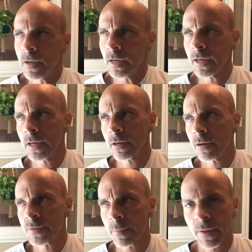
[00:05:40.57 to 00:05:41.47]
in
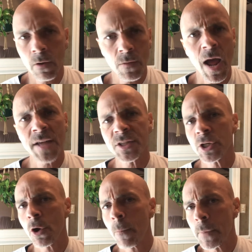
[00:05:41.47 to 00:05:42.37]
something called
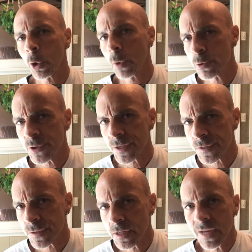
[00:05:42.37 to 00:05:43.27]

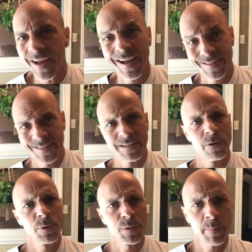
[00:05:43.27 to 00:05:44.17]
osteoporosis. Osteo
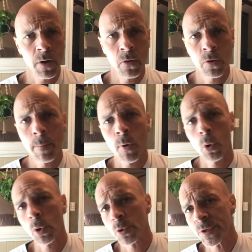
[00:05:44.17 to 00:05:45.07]
is bone,
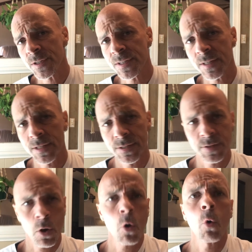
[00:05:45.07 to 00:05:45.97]
porosis is
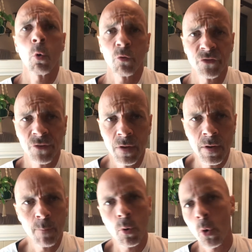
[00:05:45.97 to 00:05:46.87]
holes,
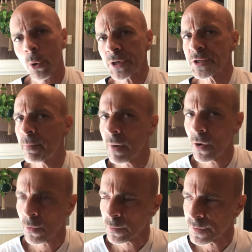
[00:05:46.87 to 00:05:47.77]
porous
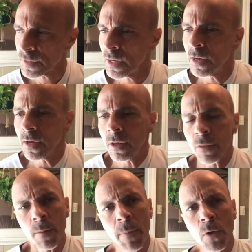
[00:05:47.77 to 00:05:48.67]
bones.
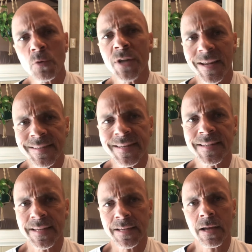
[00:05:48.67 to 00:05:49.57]
The bone
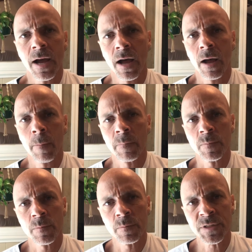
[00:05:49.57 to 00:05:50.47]
density
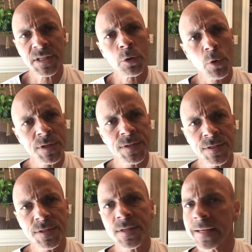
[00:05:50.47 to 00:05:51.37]
decreases
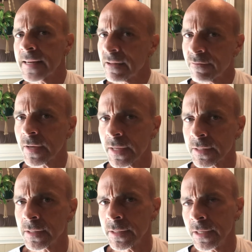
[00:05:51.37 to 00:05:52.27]

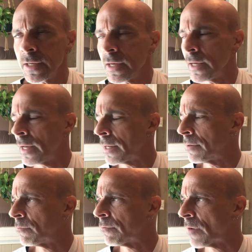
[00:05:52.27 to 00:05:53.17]
significantly
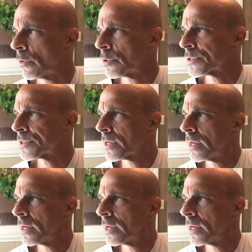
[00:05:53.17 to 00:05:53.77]
in folks